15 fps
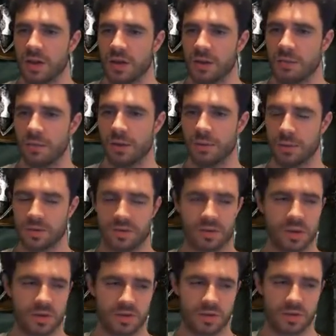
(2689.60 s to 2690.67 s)
Maybe it was a
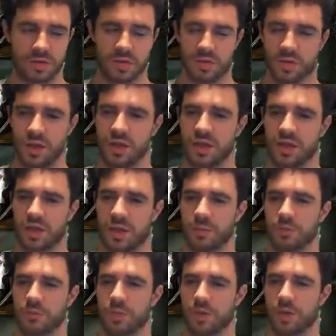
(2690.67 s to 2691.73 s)
Dark Souls 3 thing,
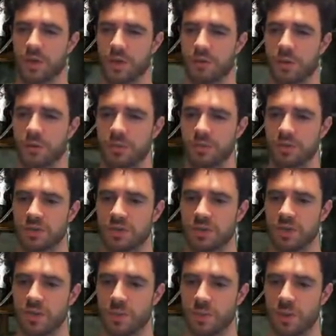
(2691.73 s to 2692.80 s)
but I can remember
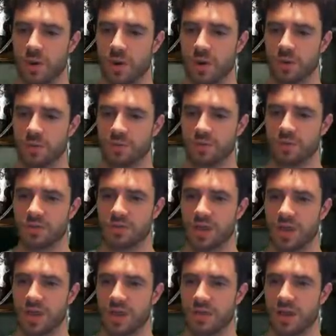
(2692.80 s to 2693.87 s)
someone
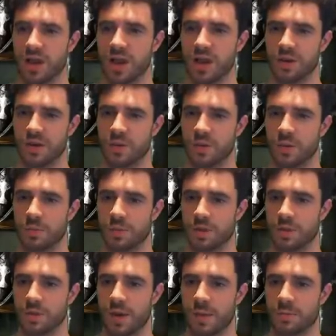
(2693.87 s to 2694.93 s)
saying that unequipping
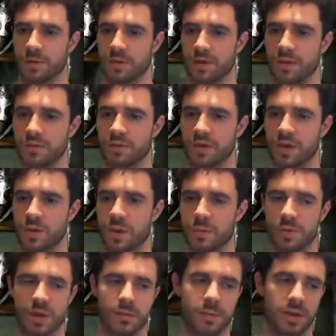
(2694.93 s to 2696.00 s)
your weapon and then
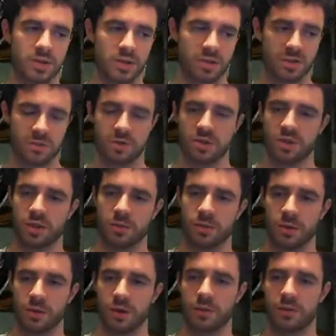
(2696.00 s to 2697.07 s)
re-equipping it makes your summon sign
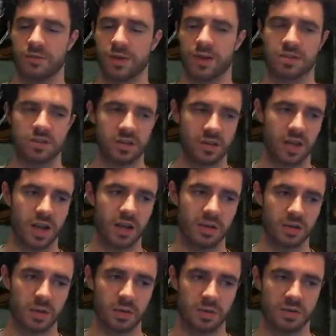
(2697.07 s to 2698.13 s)
appear a little bit faster,
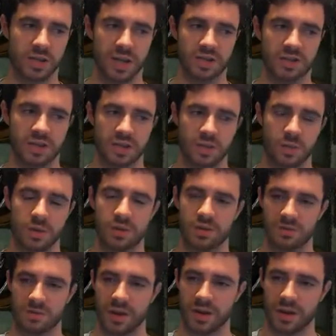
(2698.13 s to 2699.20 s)
and through testing we
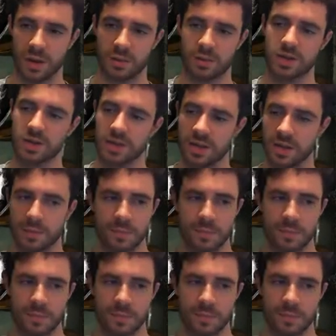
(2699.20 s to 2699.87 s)
found out that it did.